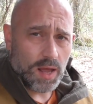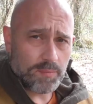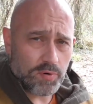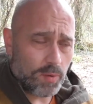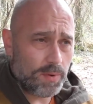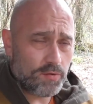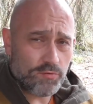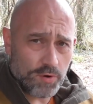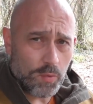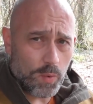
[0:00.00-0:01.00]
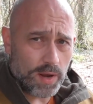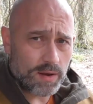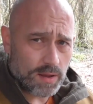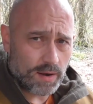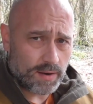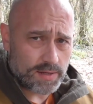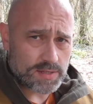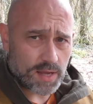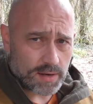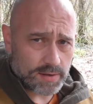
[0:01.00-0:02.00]
I'd probably ruin a
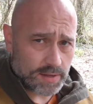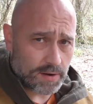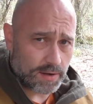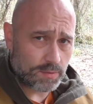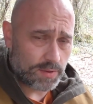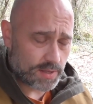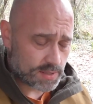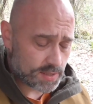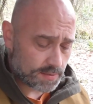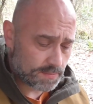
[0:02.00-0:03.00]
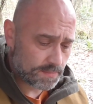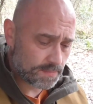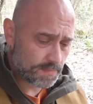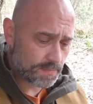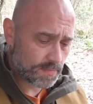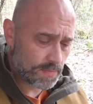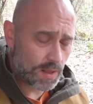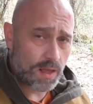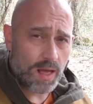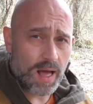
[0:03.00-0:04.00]
nice Scandi grind with this
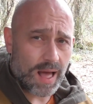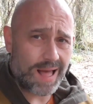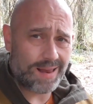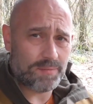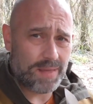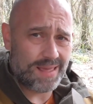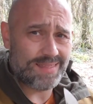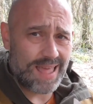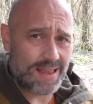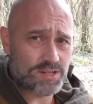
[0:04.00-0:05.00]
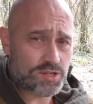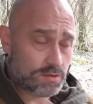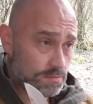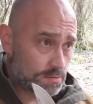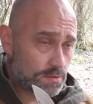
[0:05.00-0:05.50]
and make the edge